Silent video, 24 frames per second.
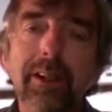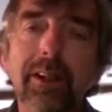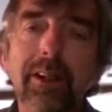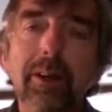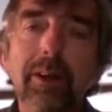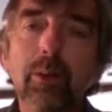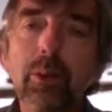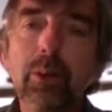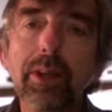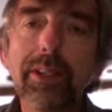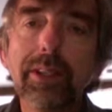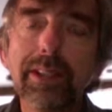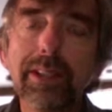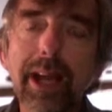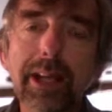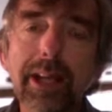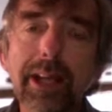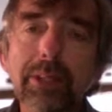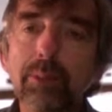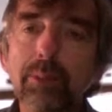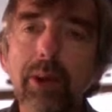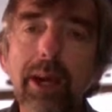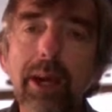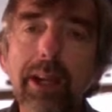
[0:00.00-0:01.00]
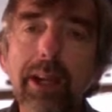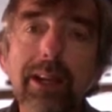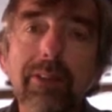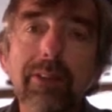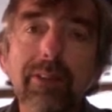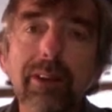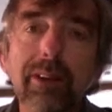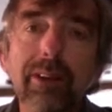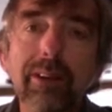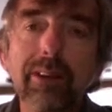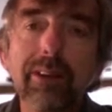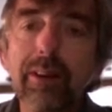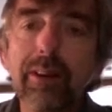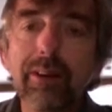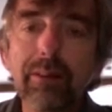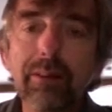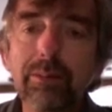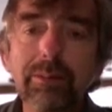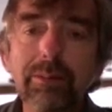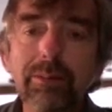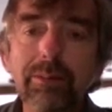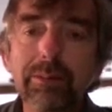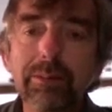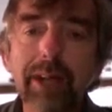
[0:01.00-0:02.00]
with a tax break if there are
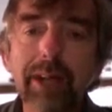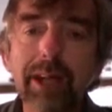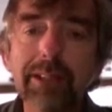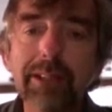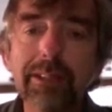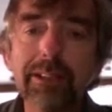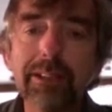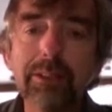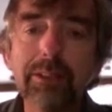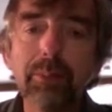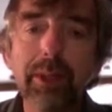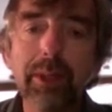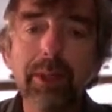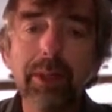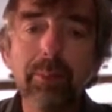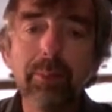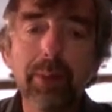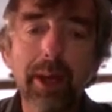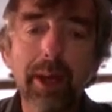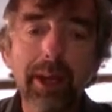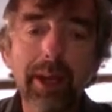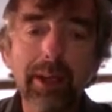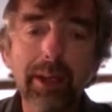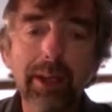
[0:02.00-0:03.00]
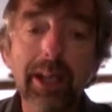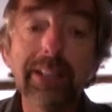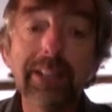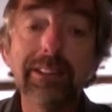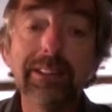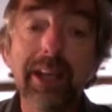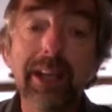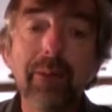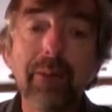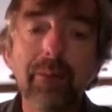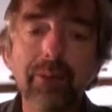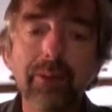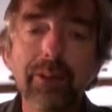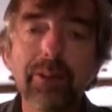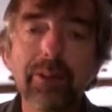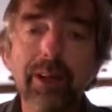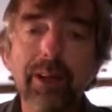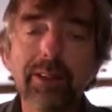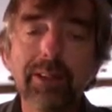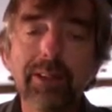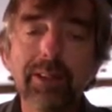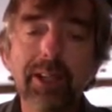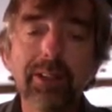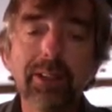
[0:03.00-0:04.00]
no taxes being paid except for the
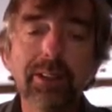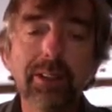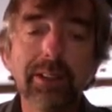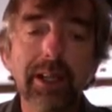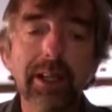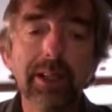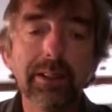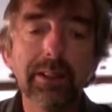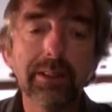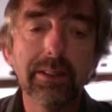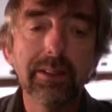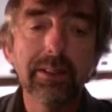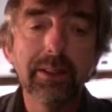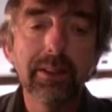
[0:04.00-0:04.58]
transaction tax.